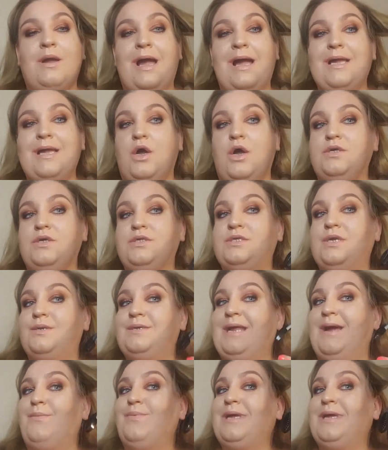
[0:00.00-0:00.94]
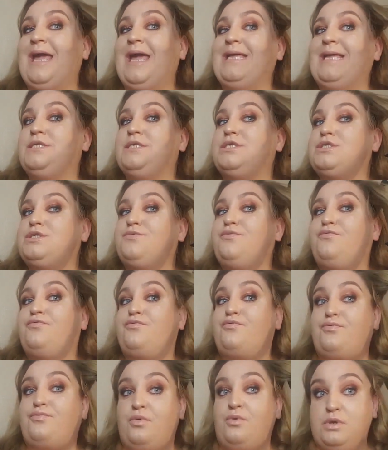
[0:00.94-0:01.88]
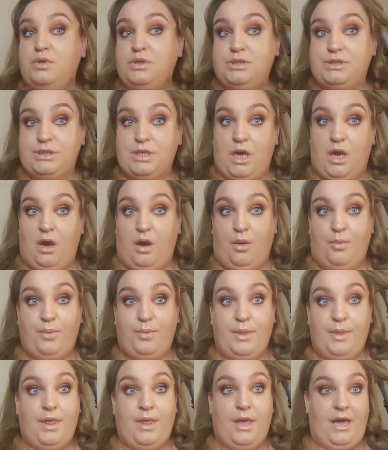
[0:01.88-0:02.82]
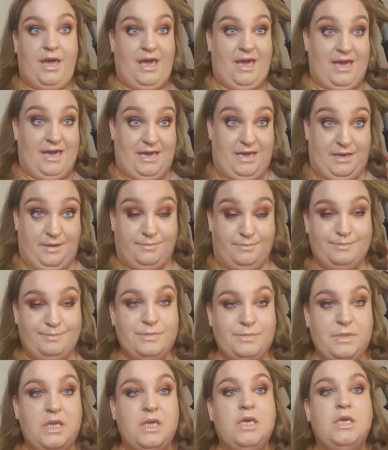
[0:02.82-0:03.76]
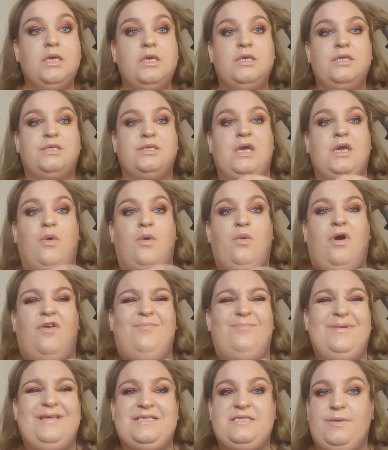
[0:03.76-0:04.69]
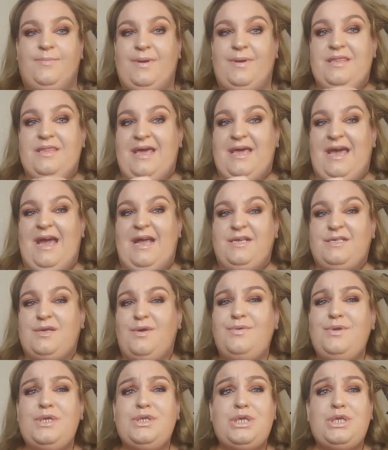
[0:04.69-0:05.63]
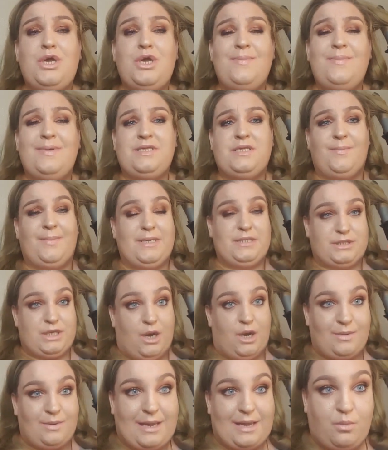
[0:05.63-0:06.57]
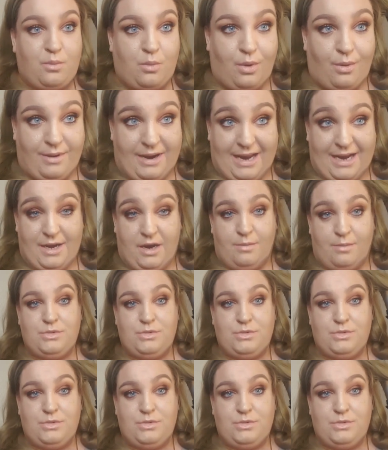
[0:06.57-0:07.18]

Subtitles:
Okay guys, so now we're getting to the front of the hair. So I've missed a bit there. So if you do miss a bit, don't get worrying.